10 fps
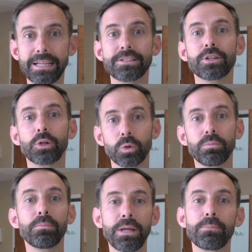is the
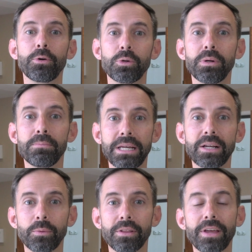group of people you'll be
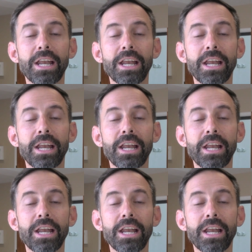meeting with.